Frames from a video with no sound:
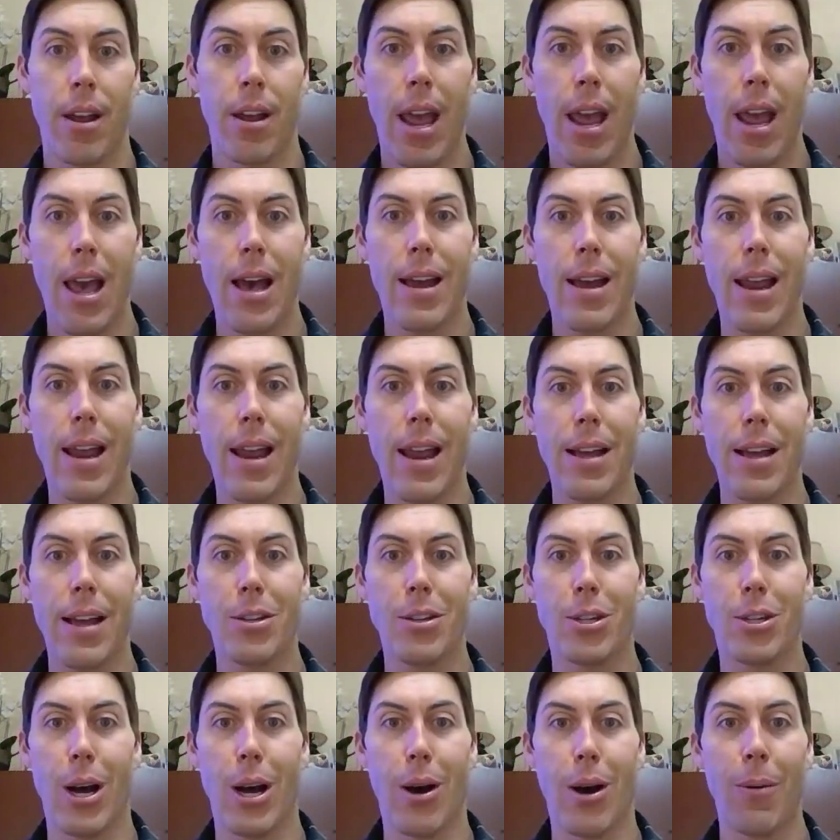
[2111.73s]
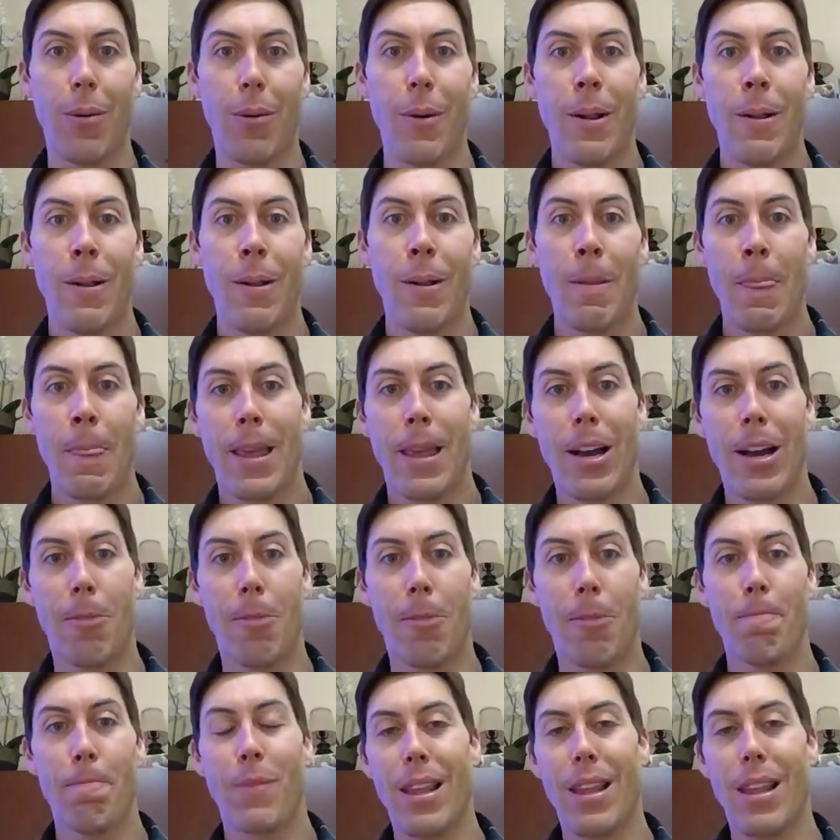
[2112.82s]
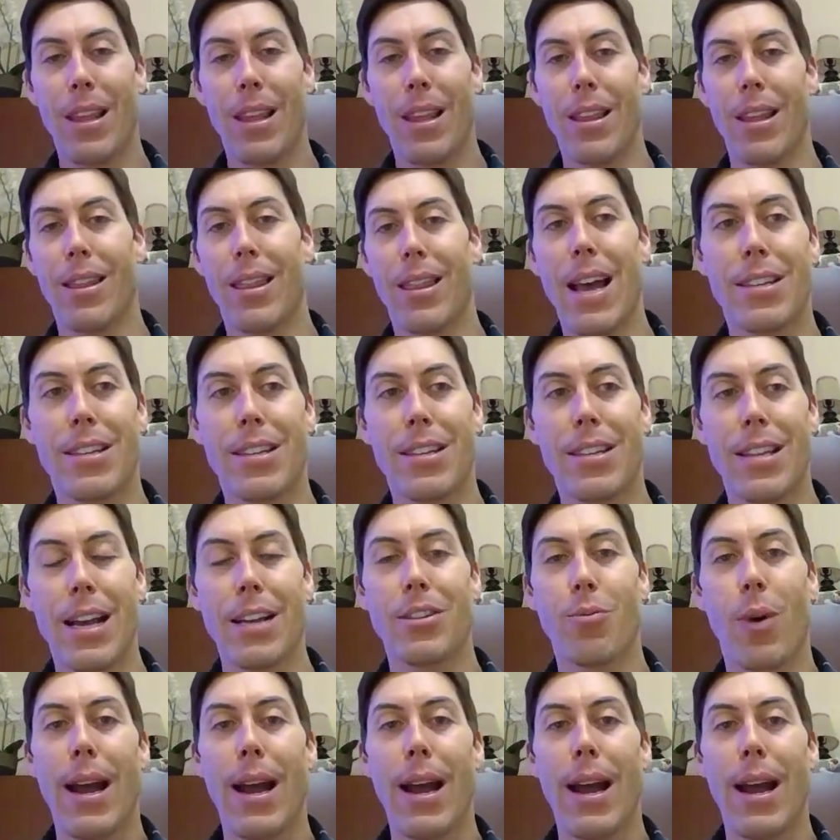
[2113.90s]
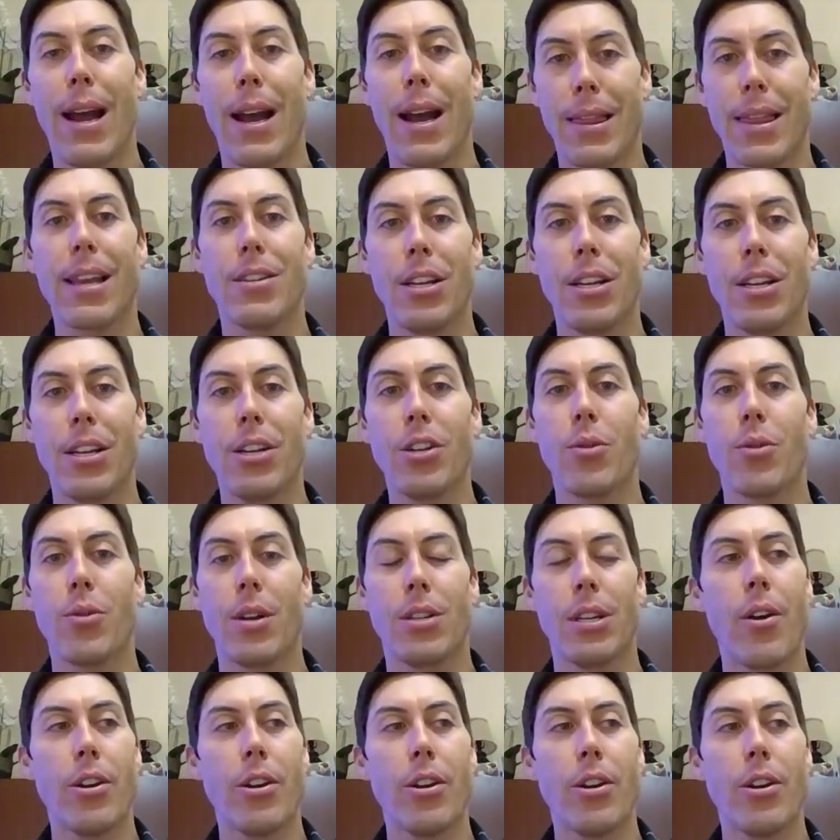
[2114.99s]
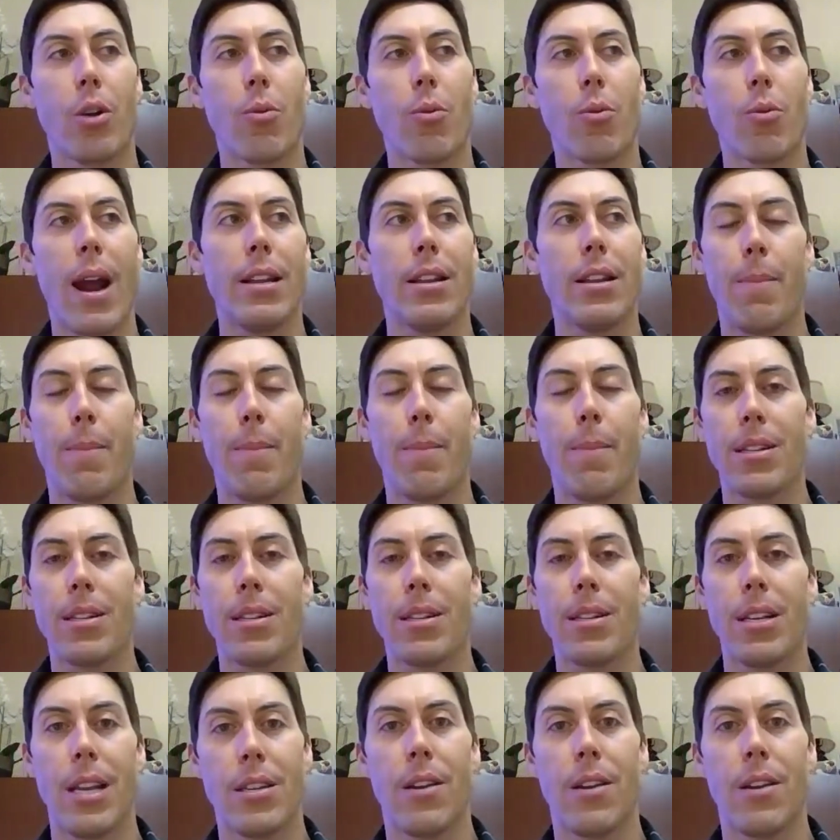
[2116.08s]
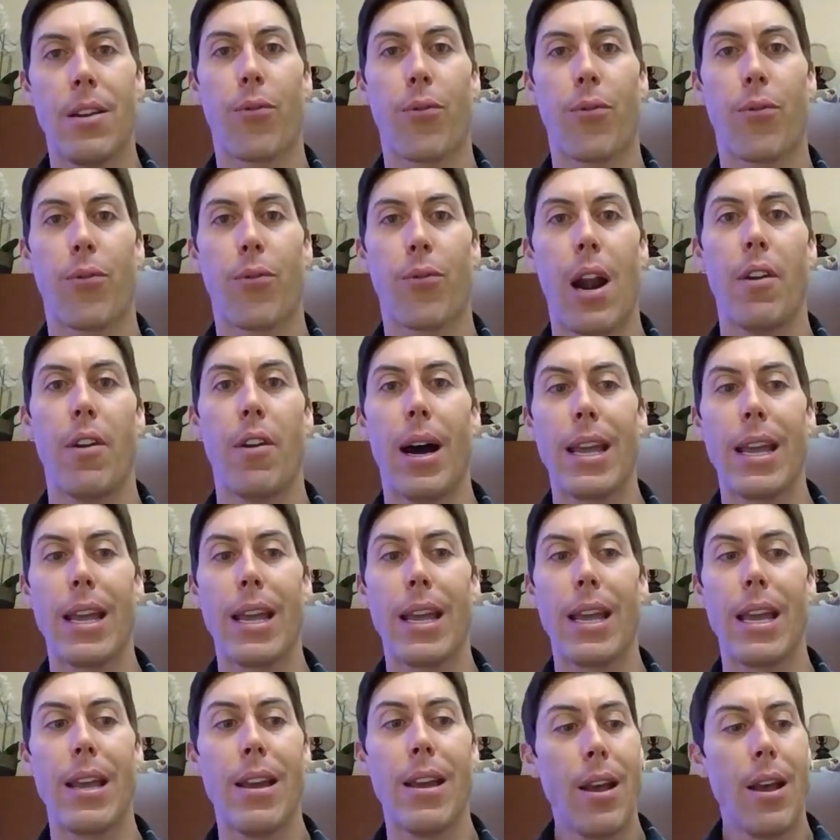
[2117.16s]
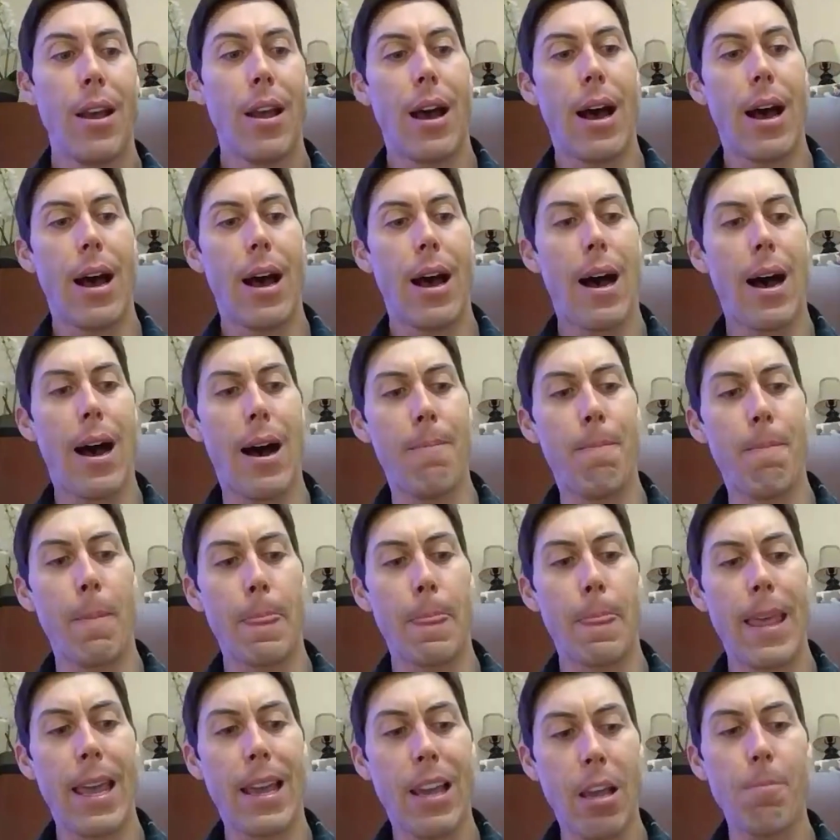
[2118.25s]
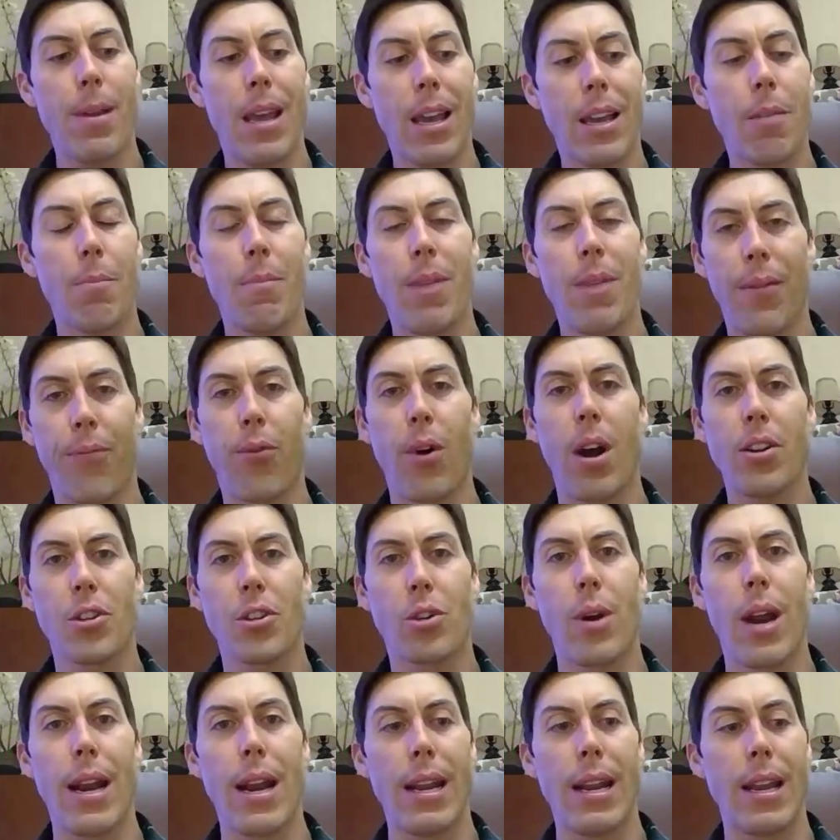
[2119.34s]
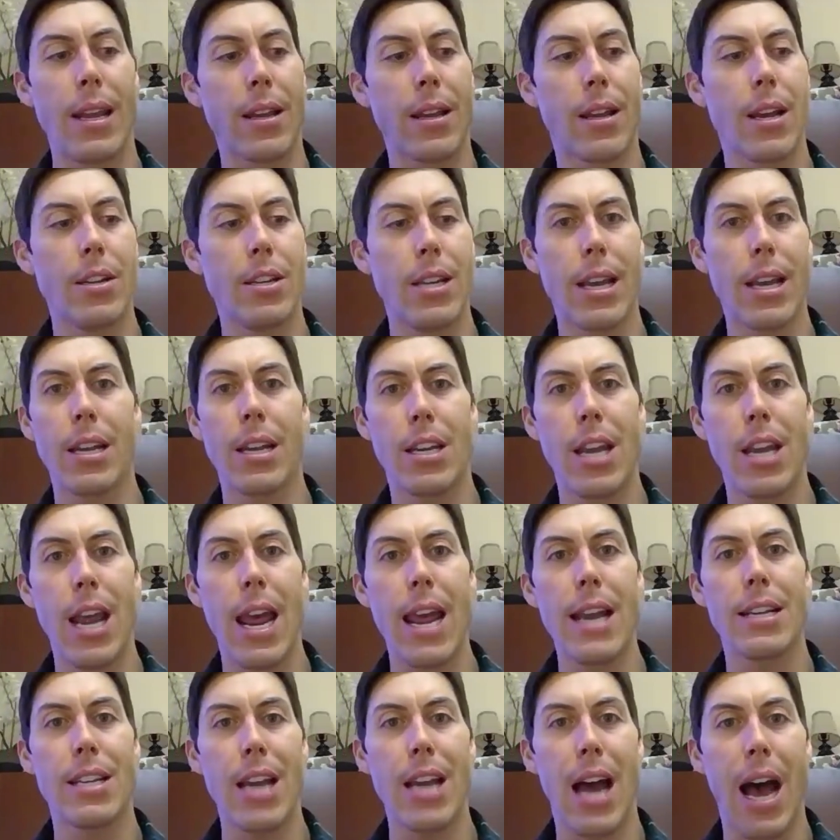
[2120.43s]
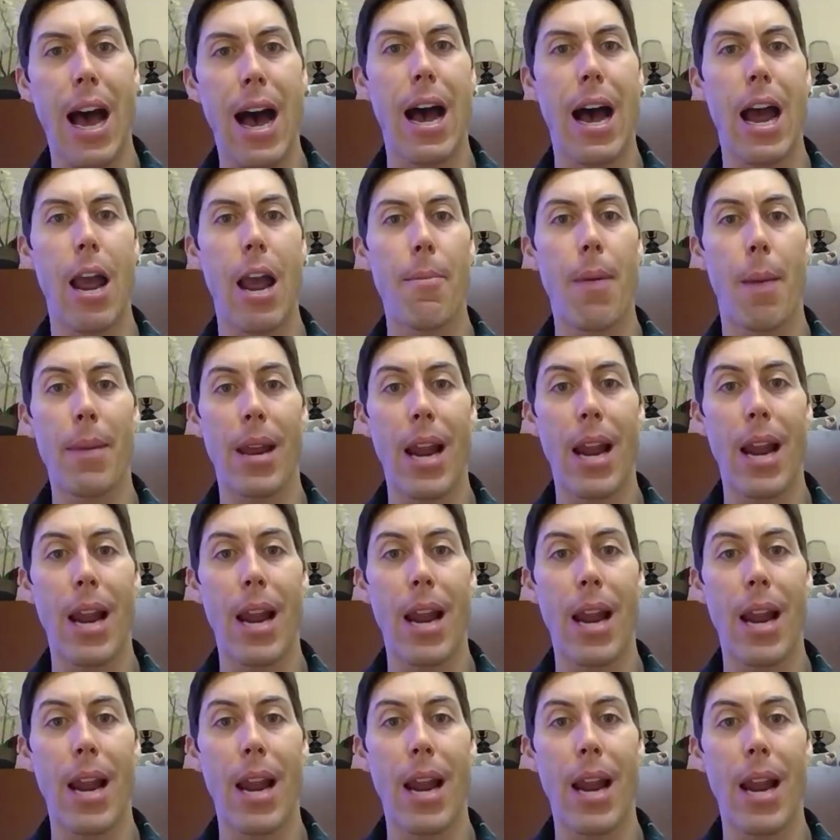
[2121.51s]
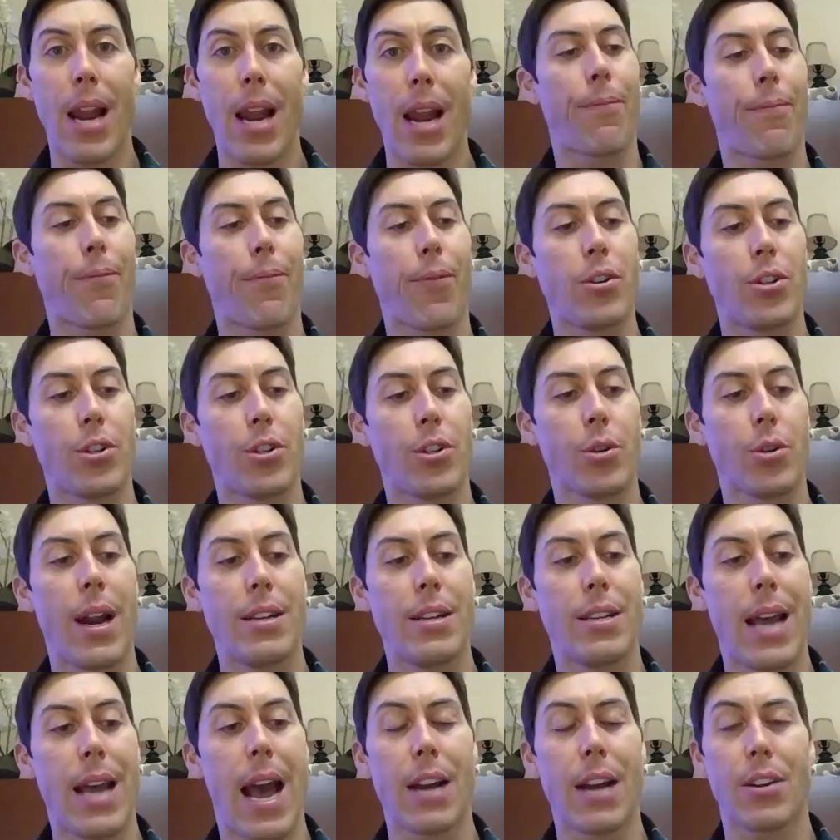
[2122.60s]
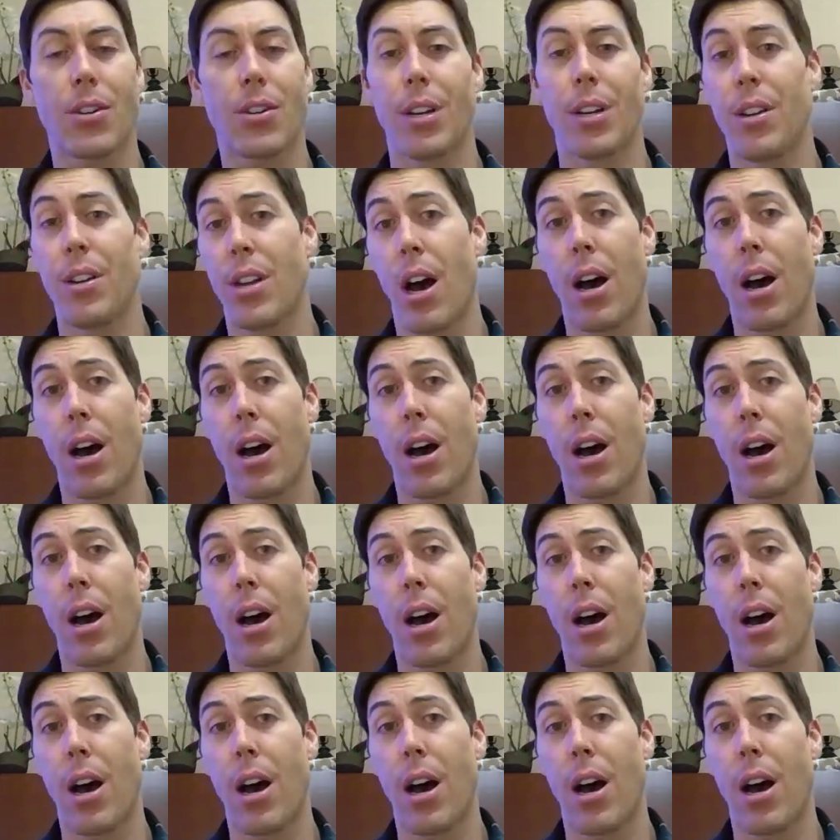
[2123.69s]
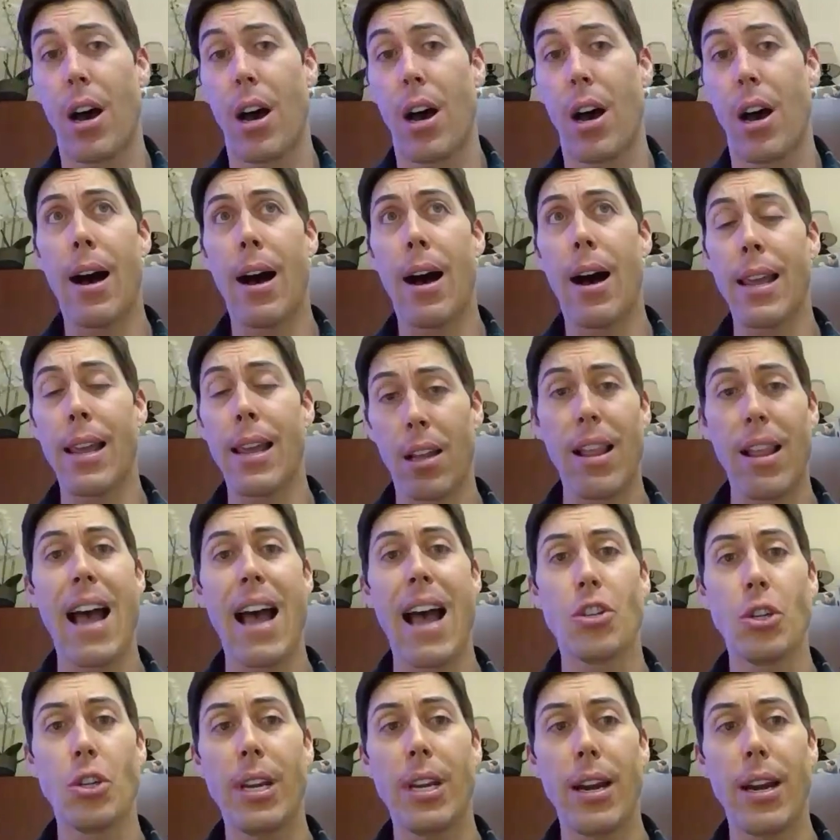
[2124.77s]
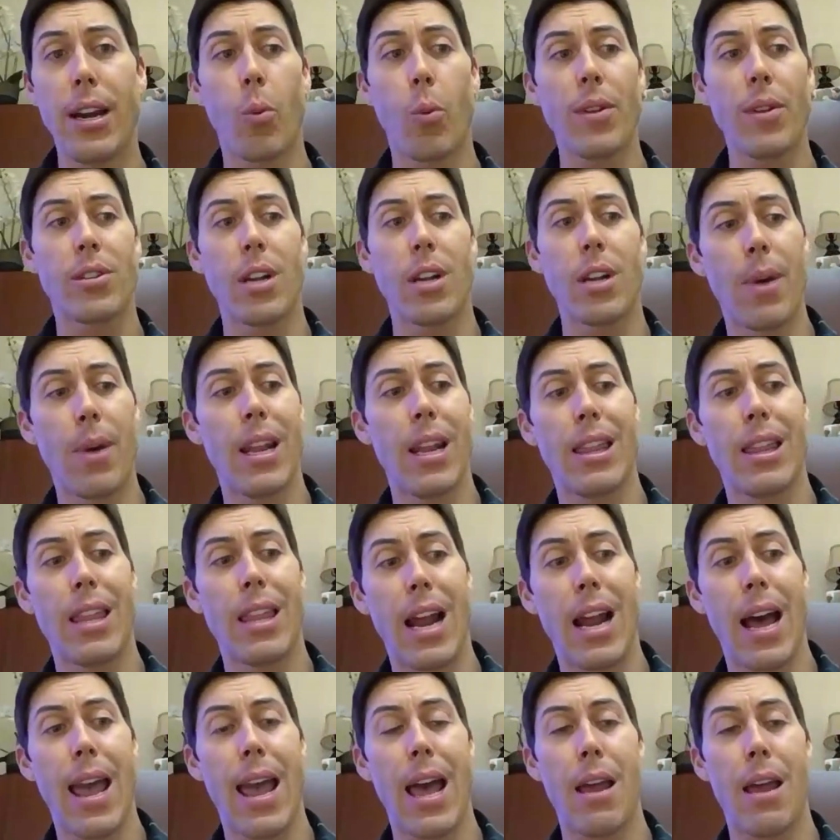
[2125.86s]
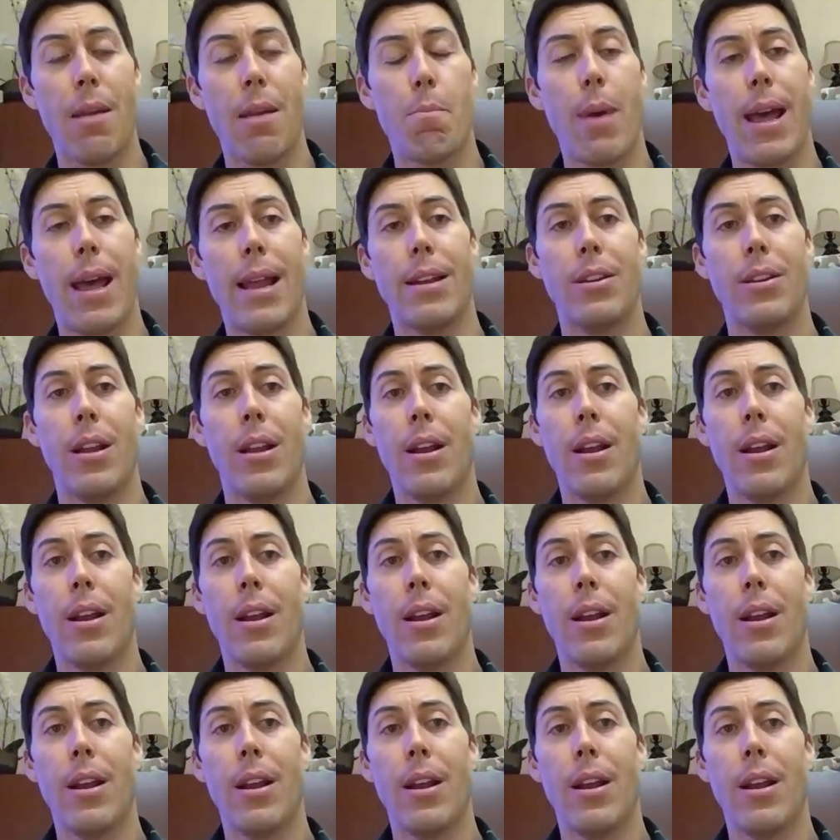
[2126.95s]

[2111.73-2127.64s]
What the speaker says: And so, that's why I think it's interesting. Aaron, you're right. The business isn't for everybody. It can be frustrating because it can take time. I mean, I just got a first transaction done in the last year with somebody that I had been